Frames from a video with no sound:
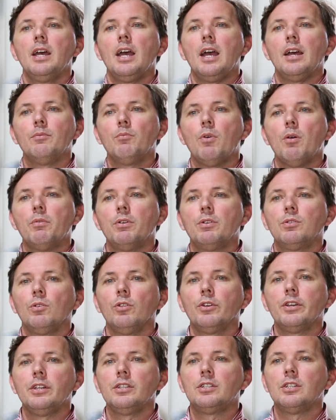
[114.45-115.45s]
and what we're
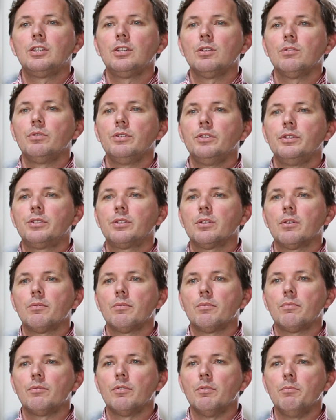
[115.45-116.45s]
looking to do is
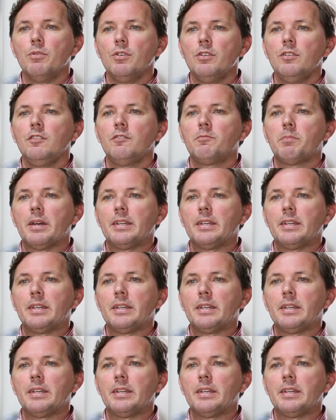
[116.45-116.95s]
remove